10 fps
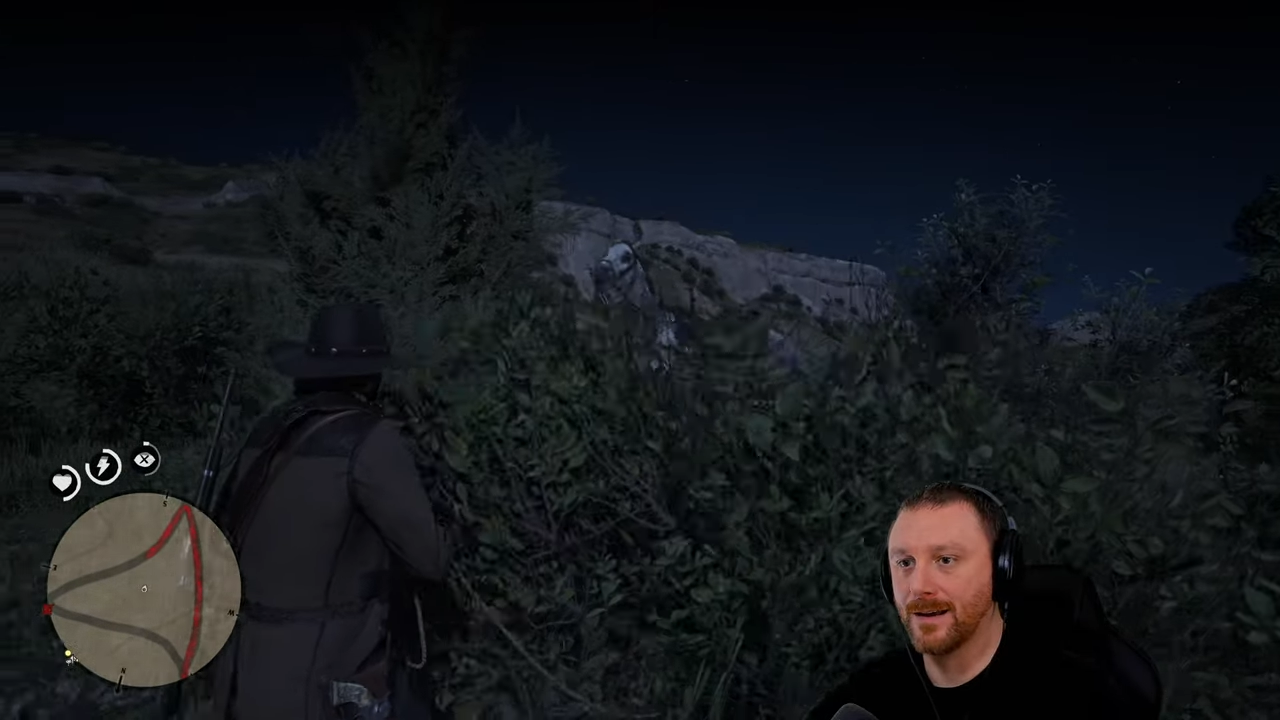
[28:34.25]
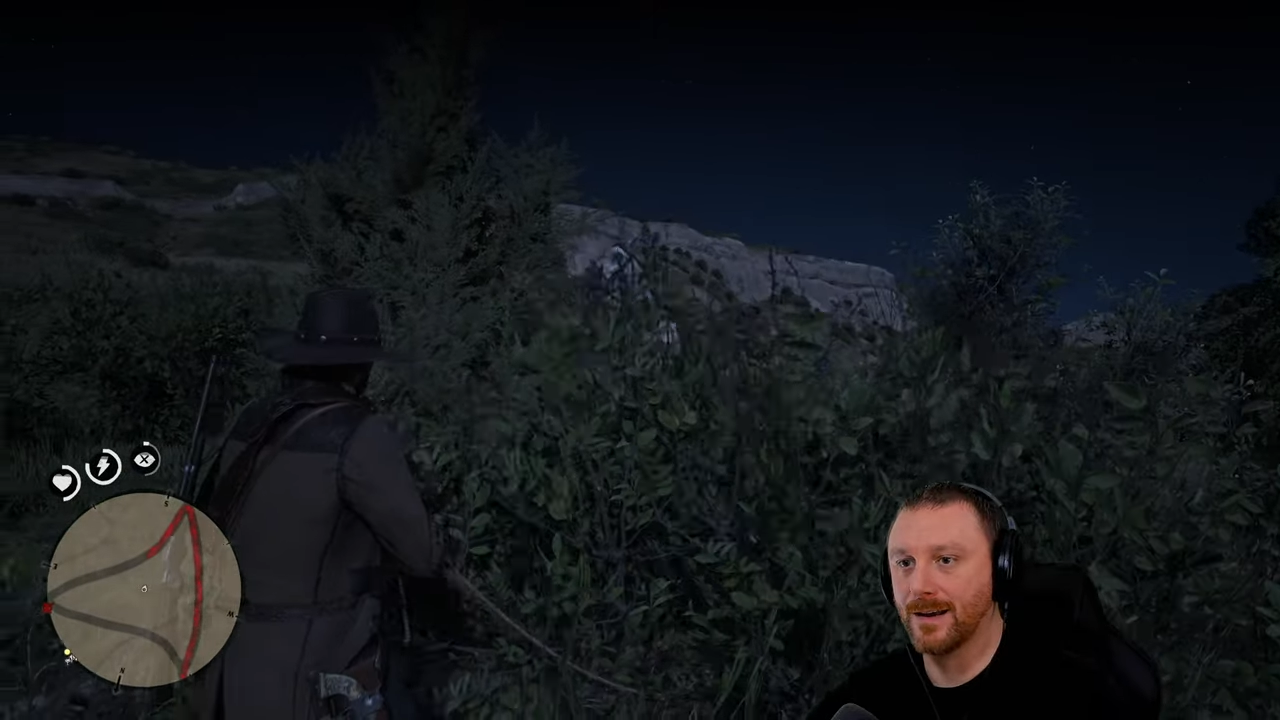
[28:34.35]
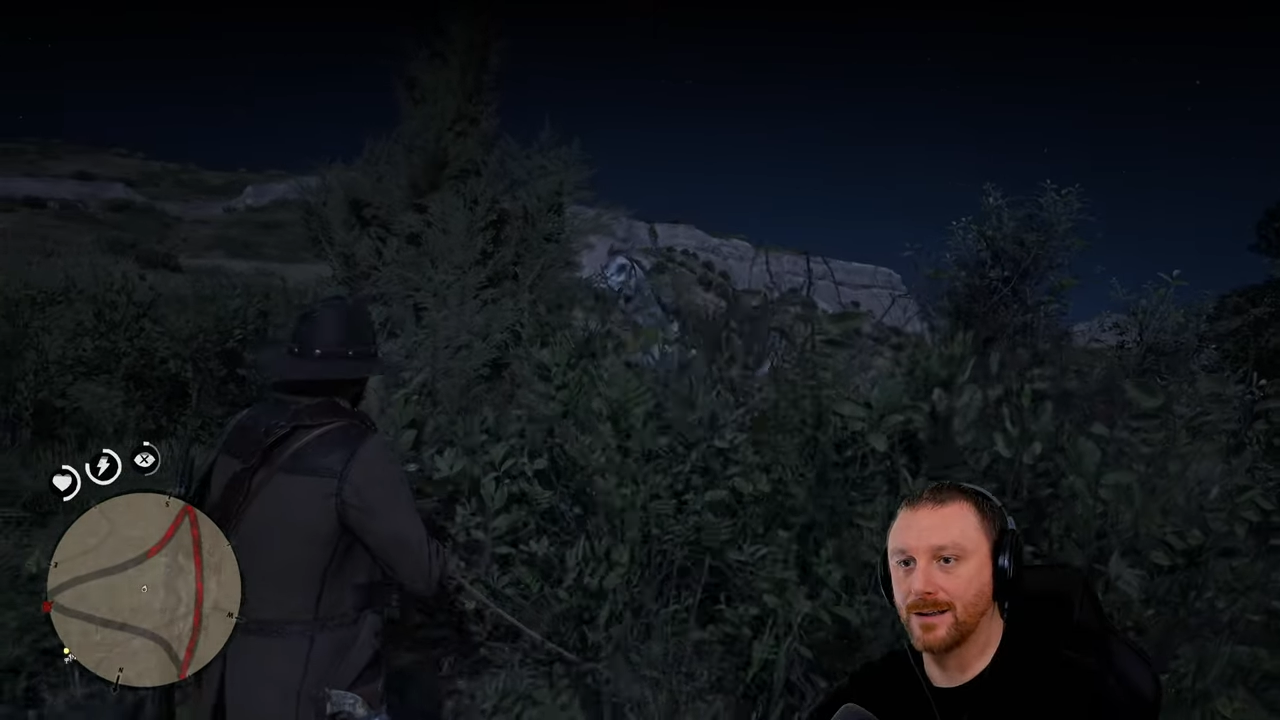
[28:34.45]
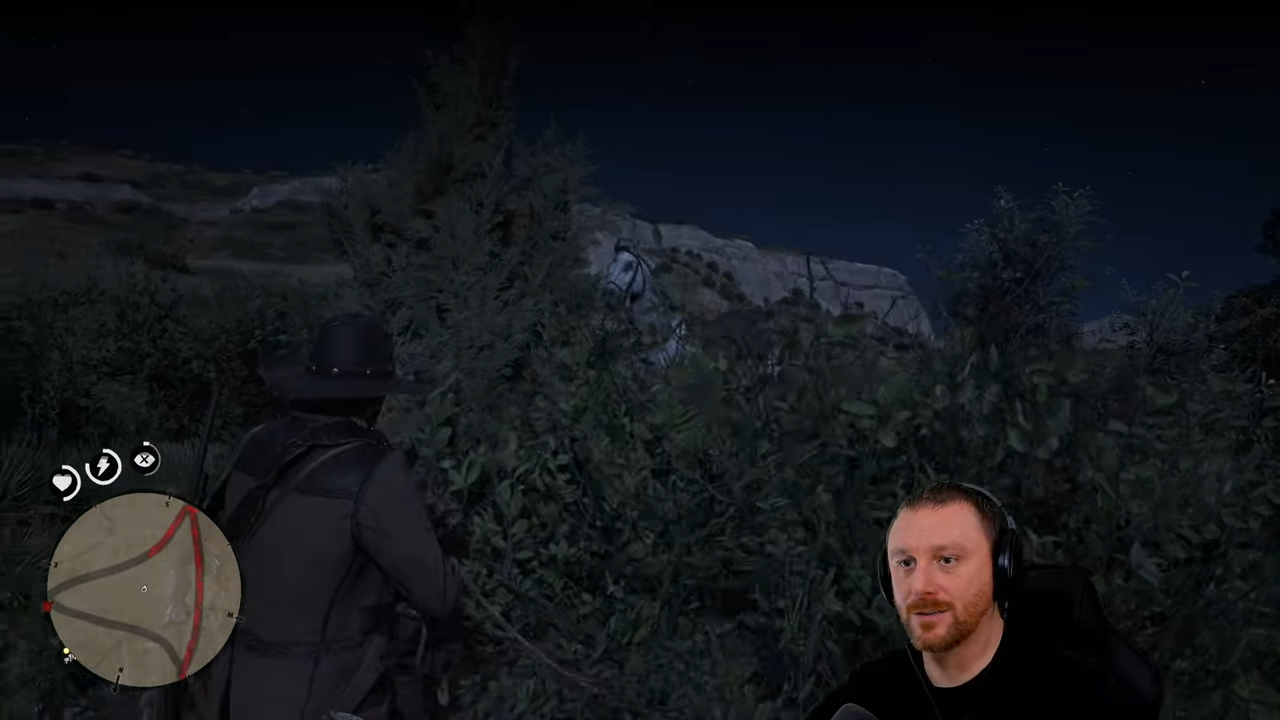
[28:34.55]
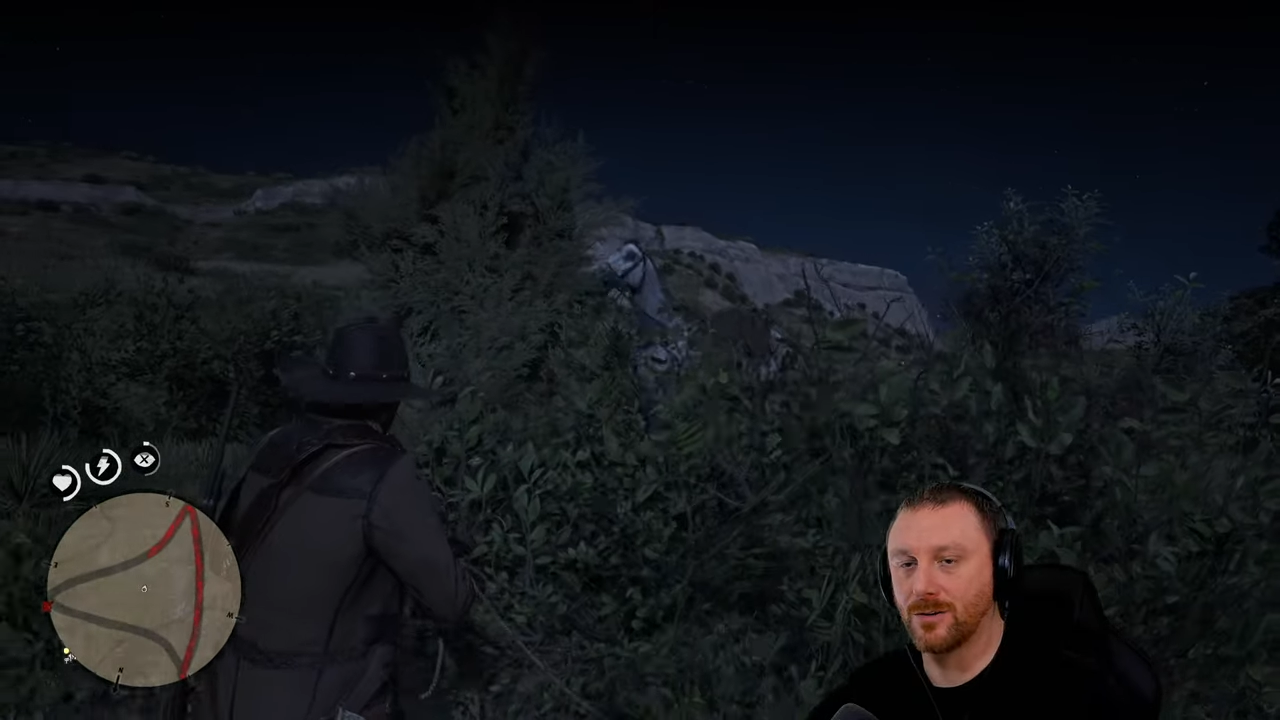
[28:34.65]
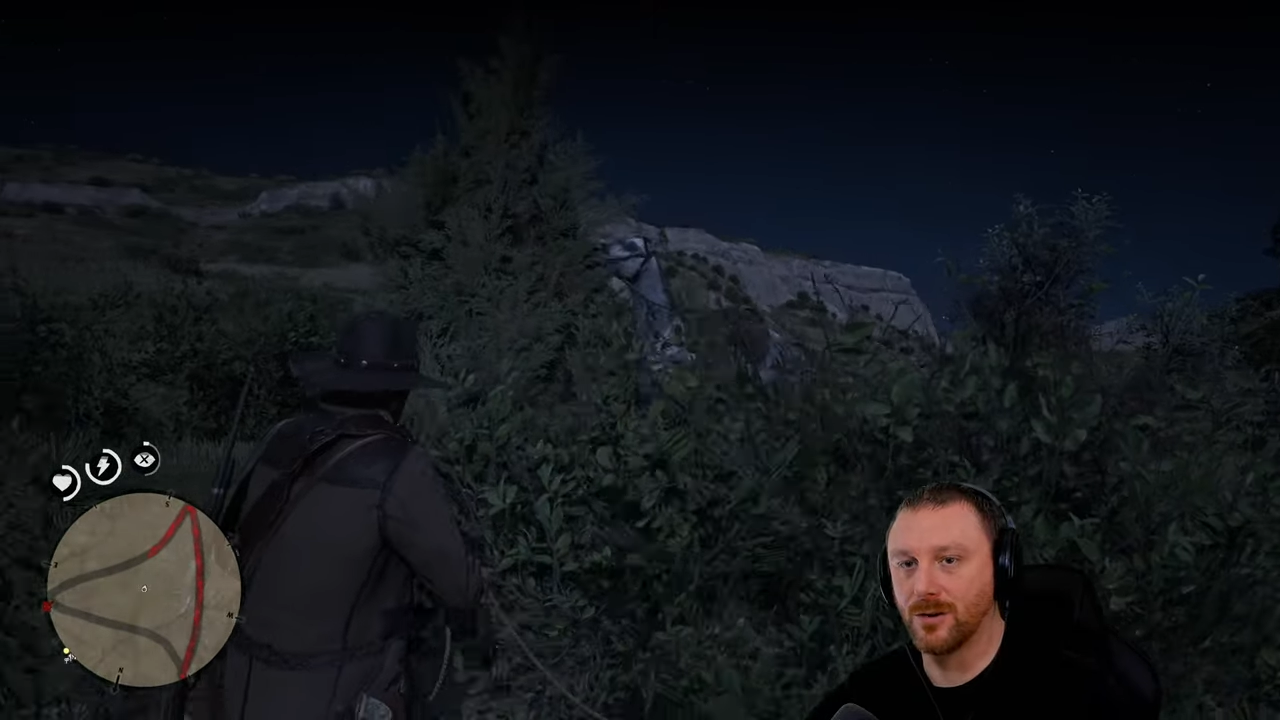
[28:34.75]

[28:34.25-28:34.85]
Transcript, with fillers: I got your